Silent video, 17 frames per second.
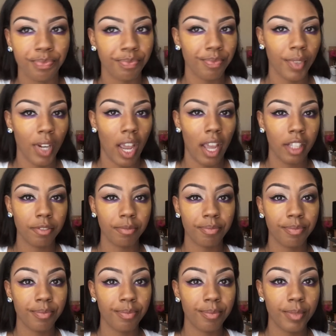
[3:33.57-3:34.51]
Okay,
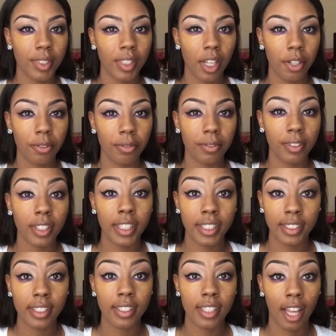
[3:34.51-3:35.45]
so
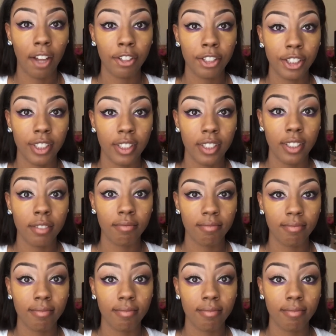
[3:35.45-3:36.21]
this is how it should look.